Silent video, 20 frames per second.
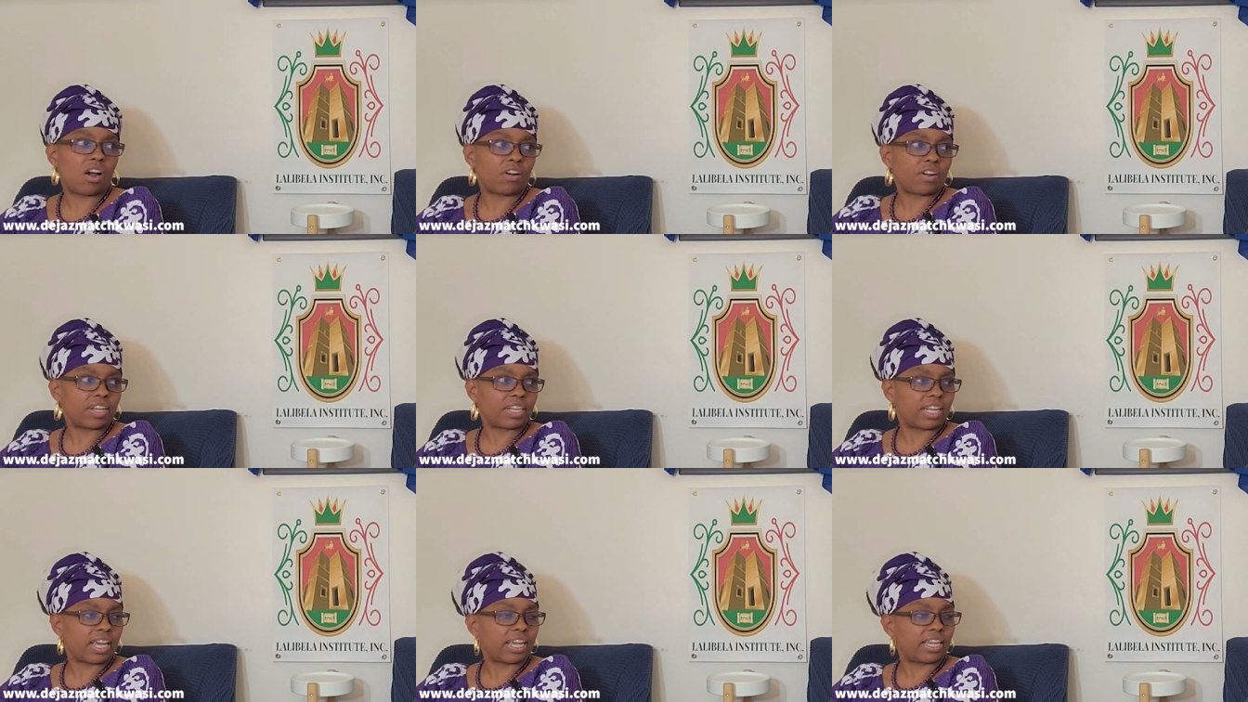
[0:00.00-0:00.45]

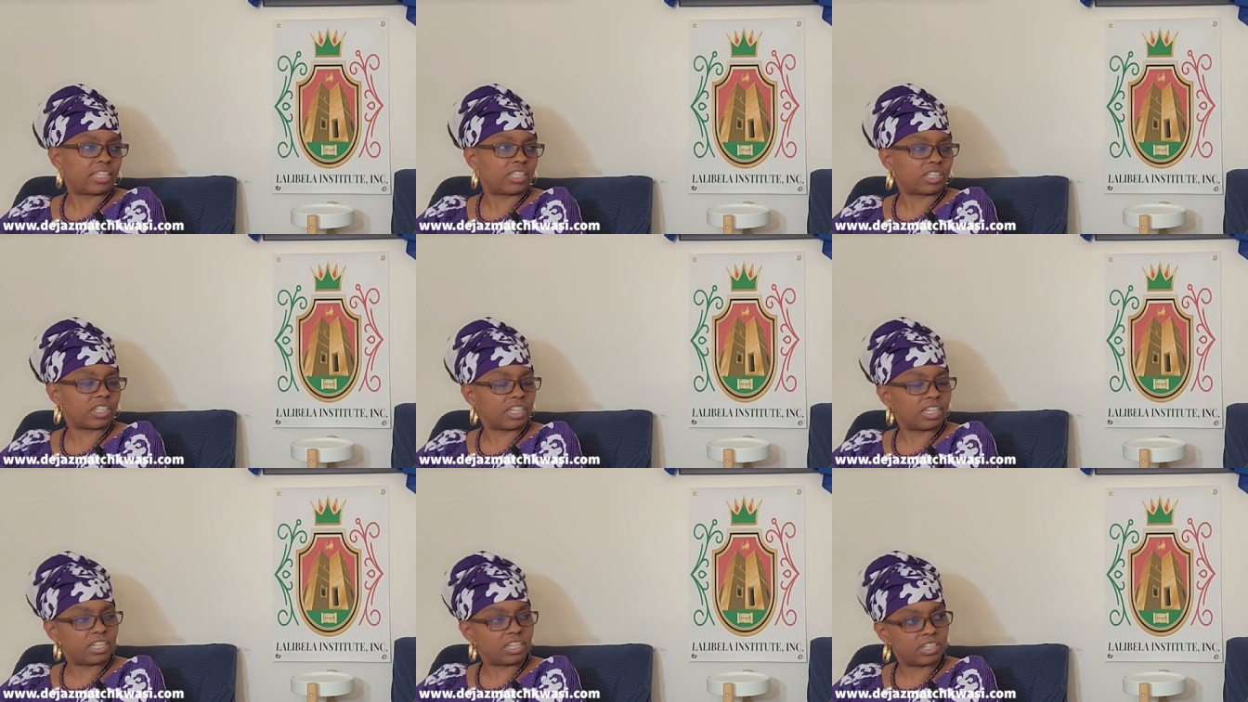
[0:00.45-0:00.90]
are in
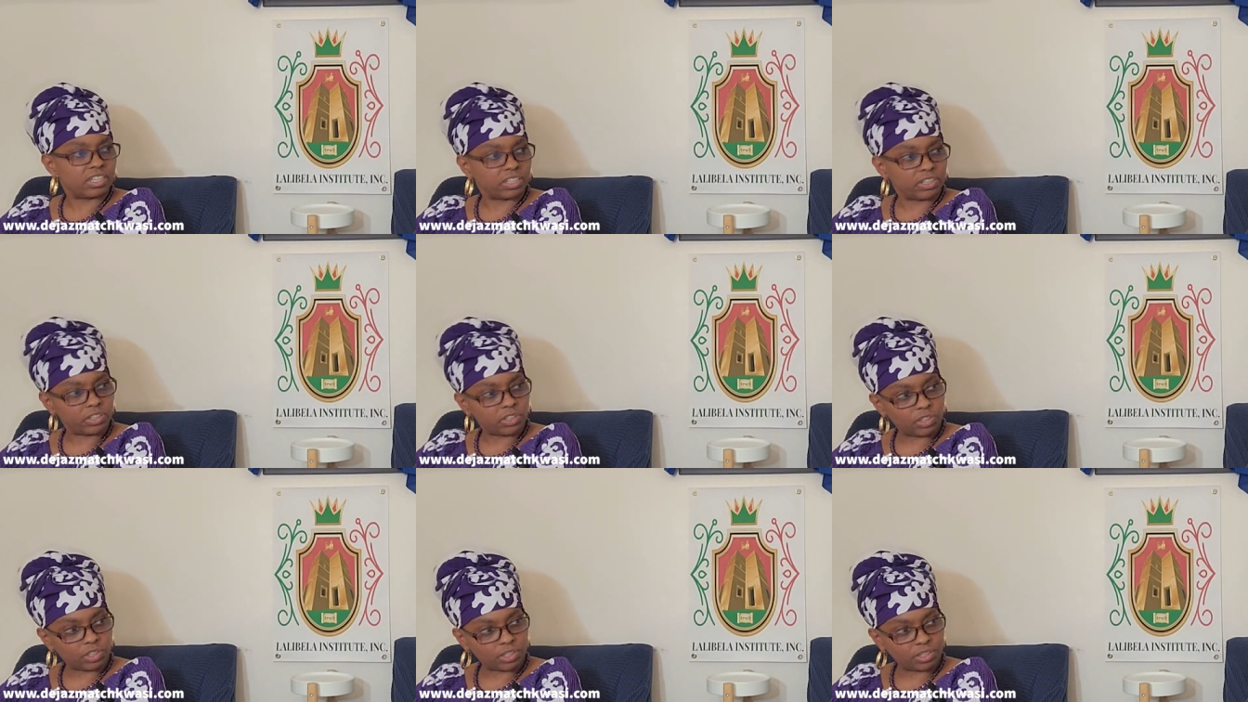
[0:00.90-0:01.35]
ancient
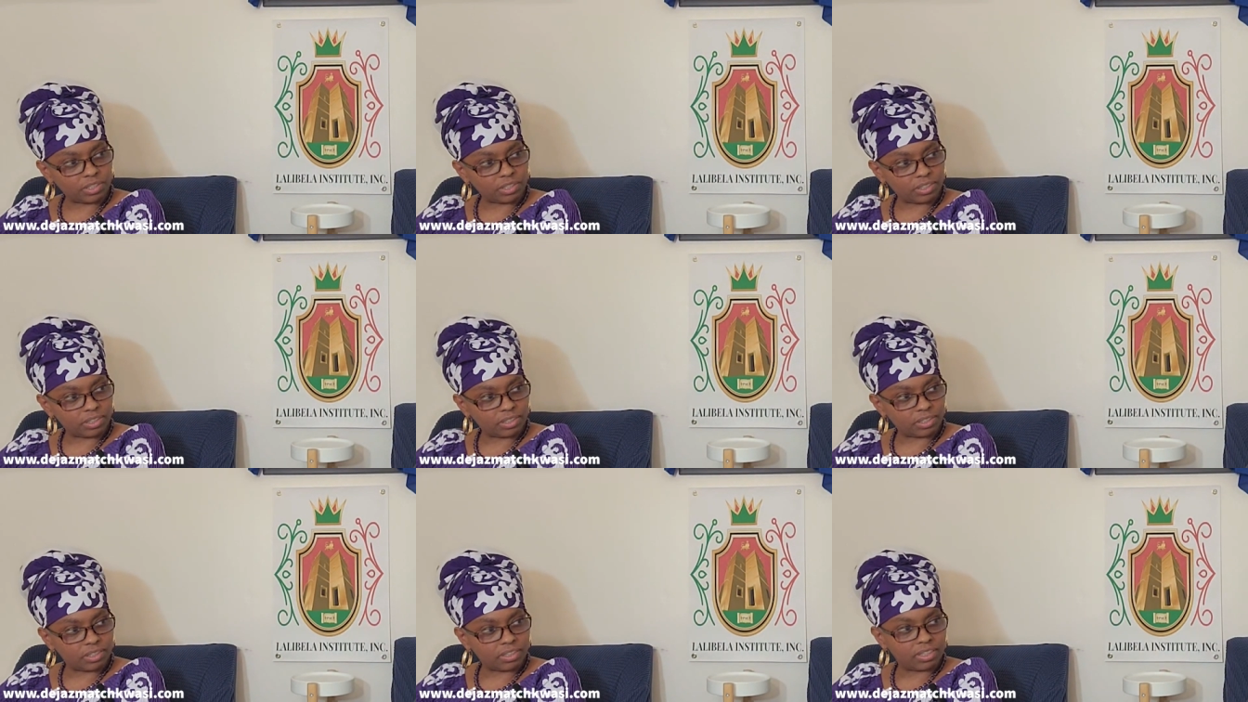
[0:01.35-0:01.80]
Kush.
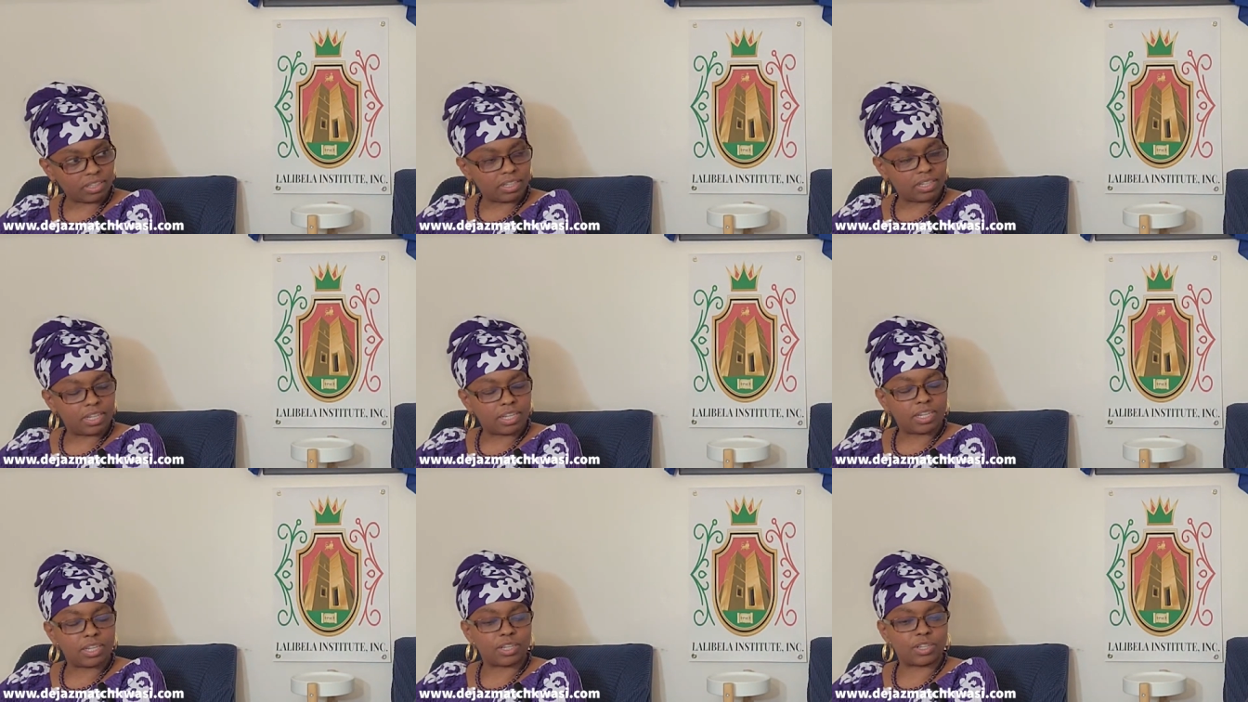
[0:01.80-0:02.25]
Yes.
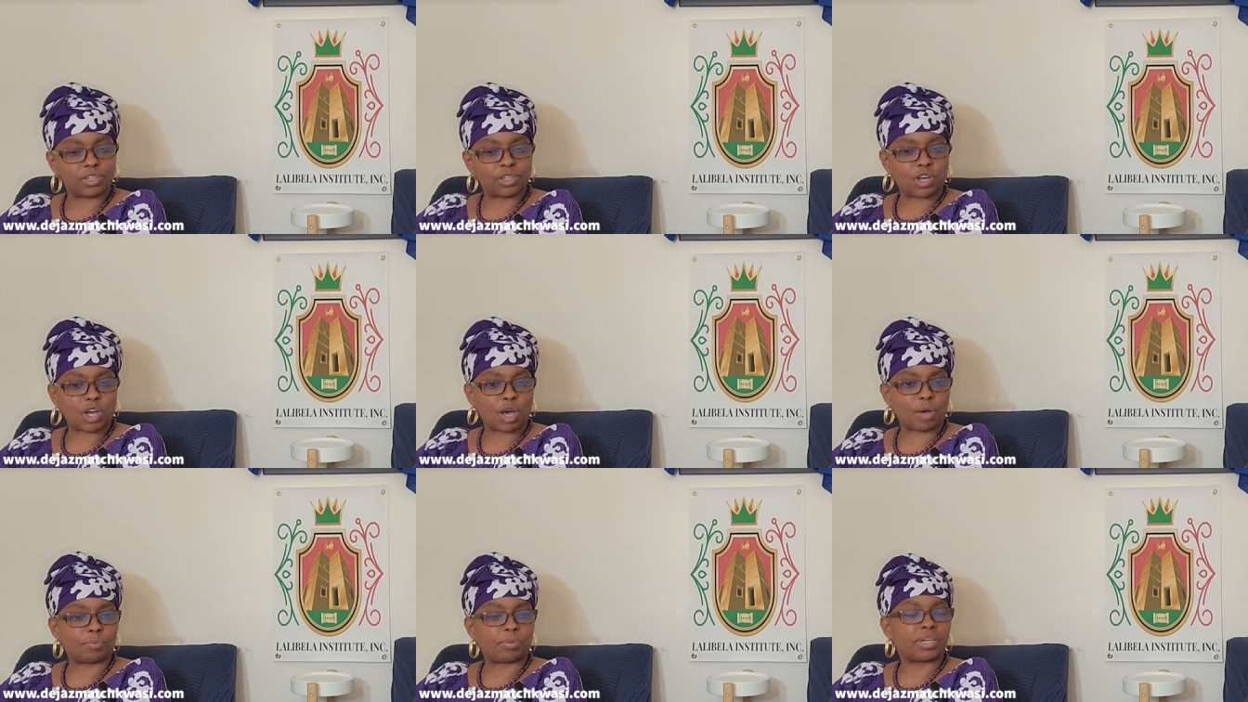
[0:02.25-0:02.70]
You know,
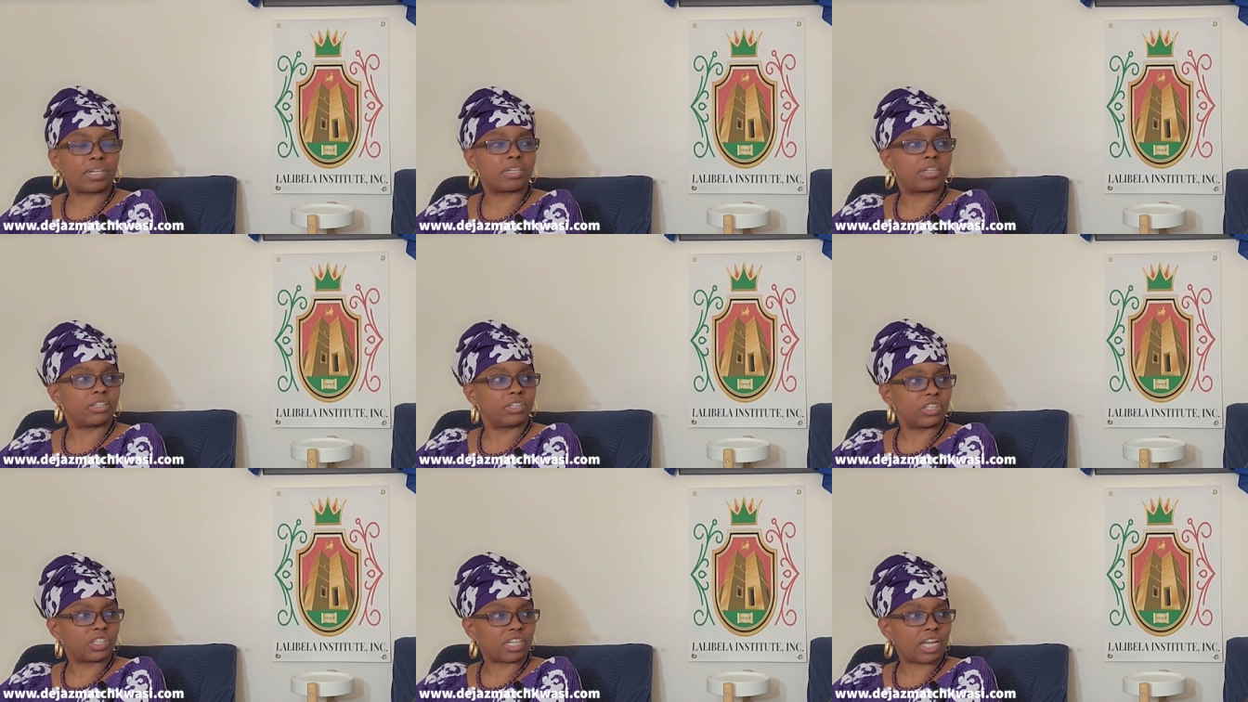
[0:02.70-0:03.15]
I'm a
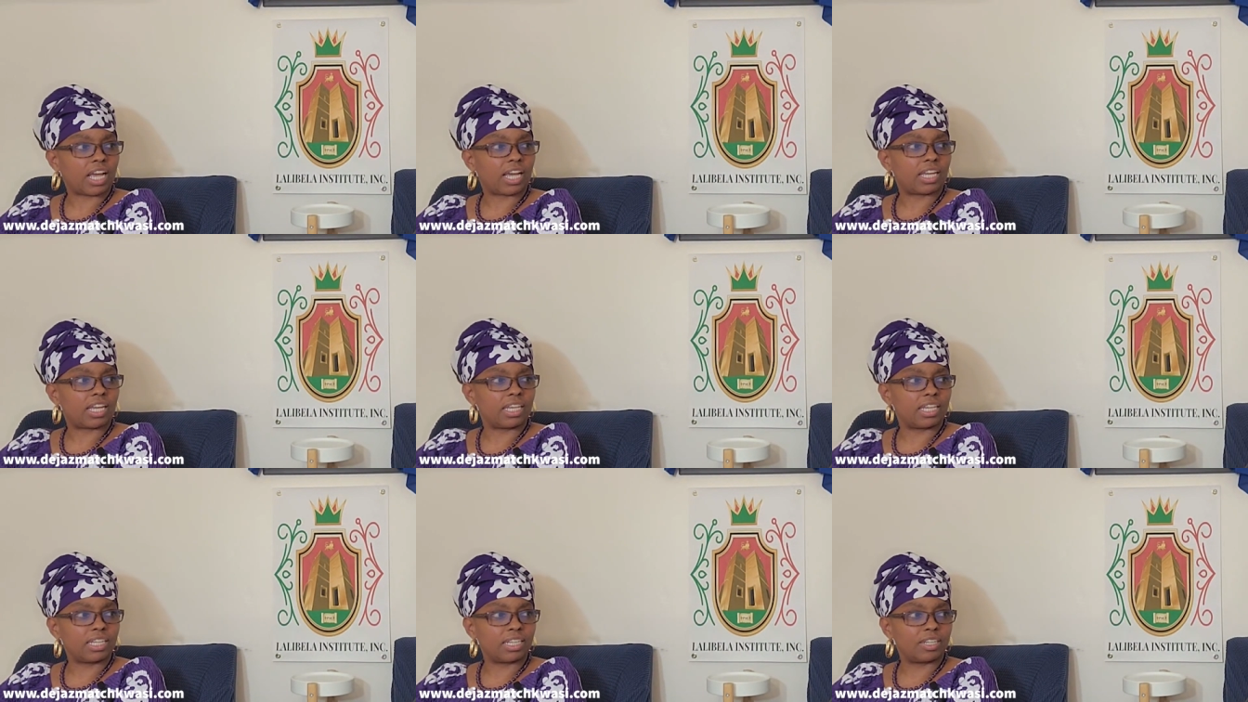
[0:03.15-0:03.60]

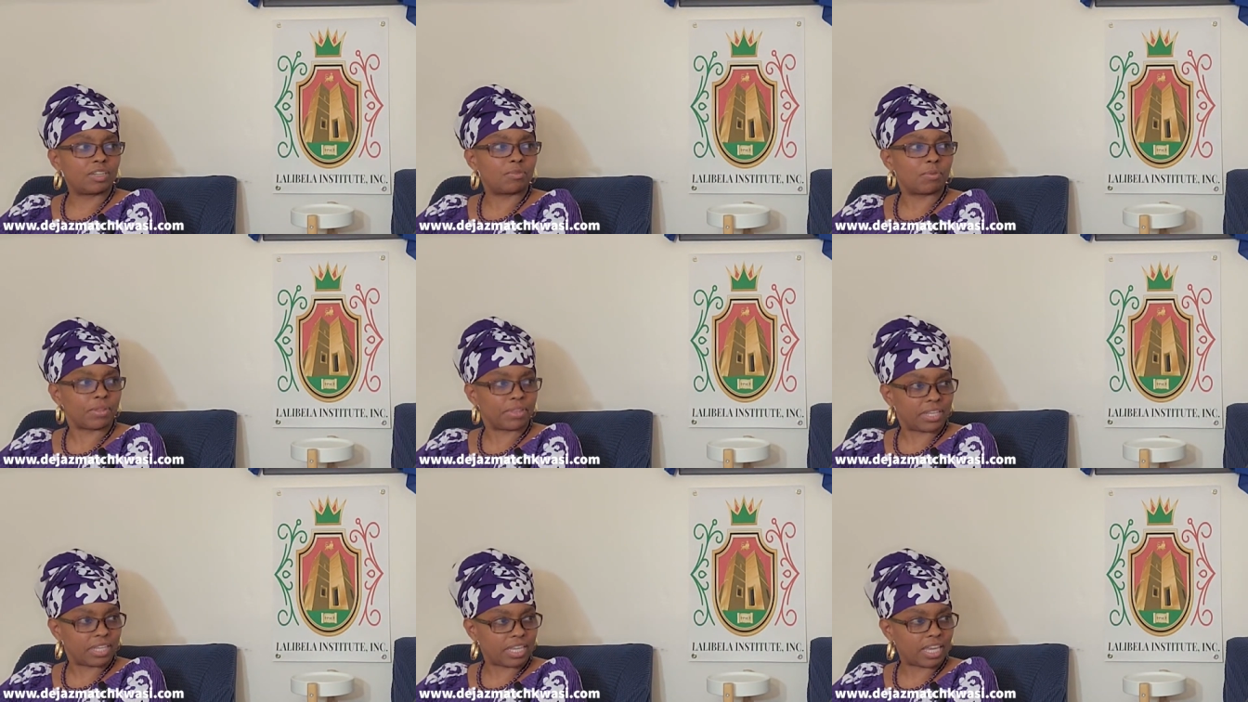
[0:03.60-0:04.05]
Kushite
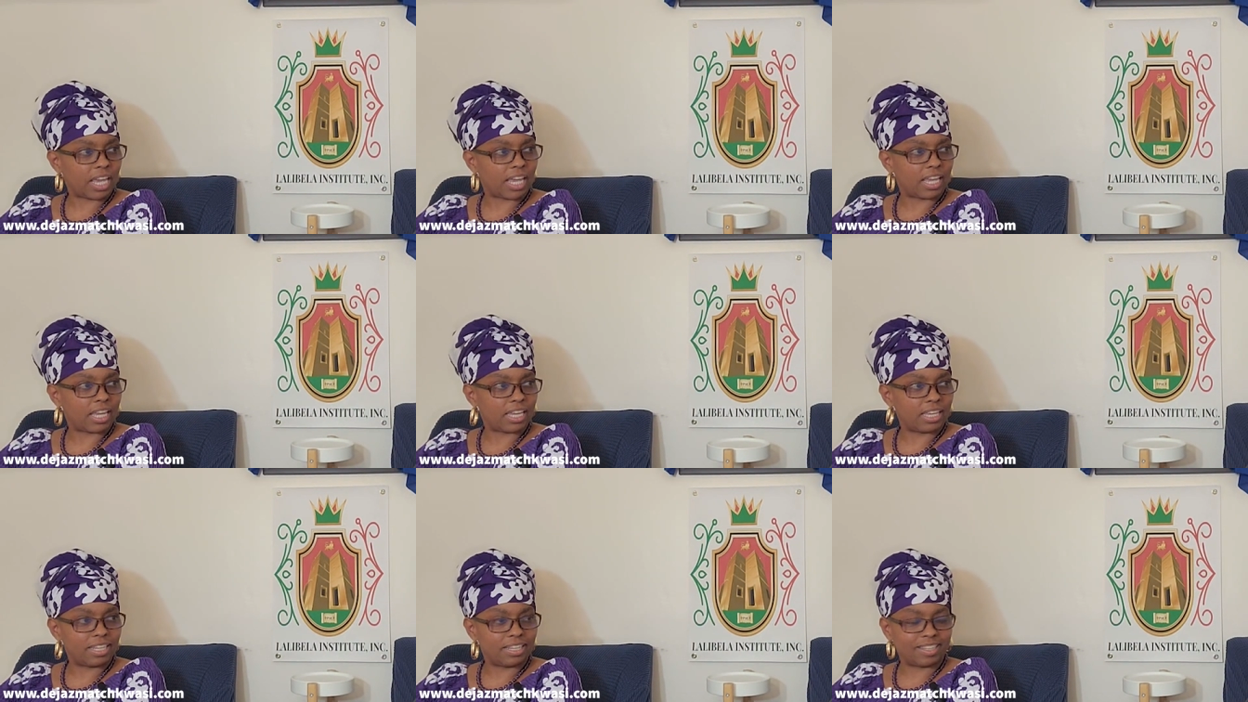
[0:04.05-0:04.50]
with a
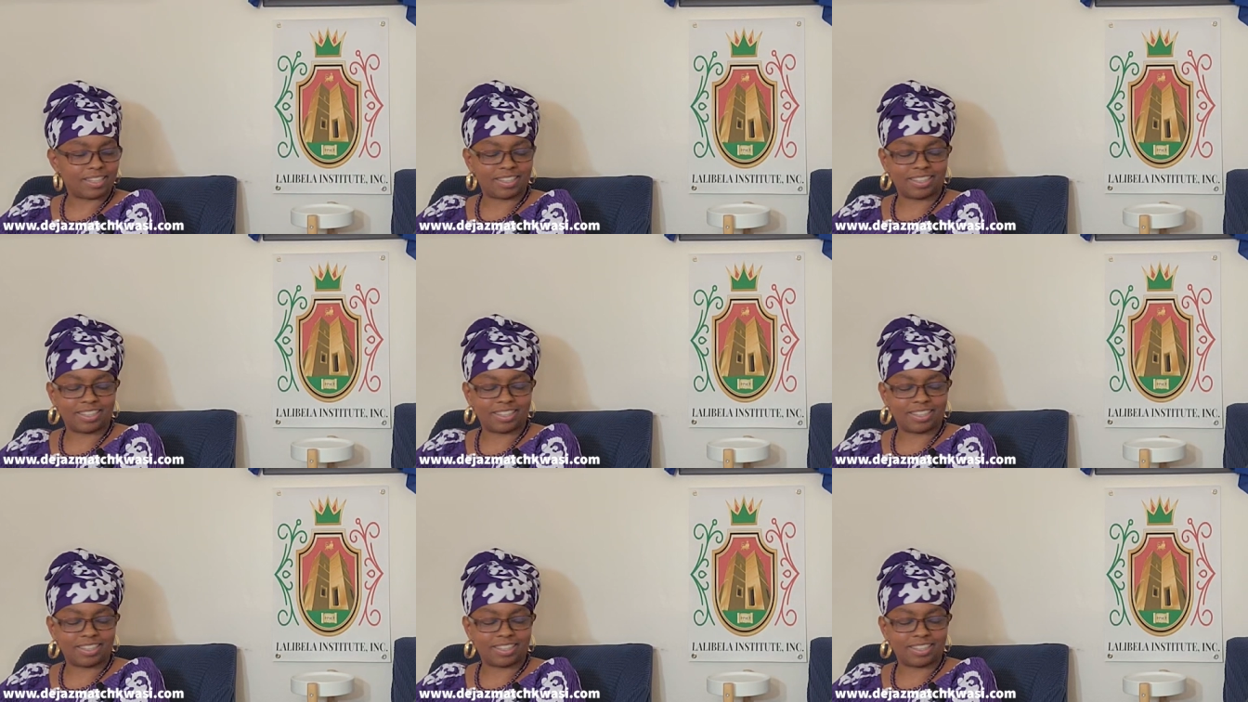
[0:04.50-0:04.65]
K.